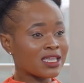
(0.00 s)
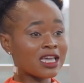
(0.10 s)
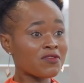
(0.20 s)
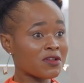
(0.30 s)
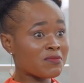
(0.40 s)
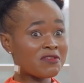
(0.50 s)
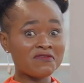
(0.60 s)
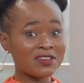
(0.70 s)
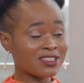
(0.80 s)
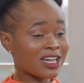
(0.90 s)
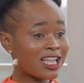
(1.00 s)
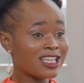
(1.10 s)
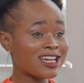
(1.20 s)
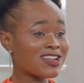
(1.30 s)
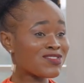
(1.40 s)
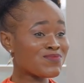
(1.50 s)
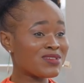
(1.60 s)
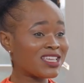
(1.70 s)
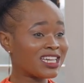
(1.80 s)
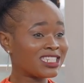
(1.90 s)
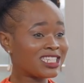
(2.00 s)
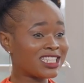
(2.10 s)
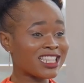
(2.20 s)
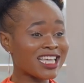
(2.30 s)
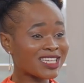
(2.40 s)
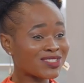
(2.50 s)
carrying me physically, carrying me and in their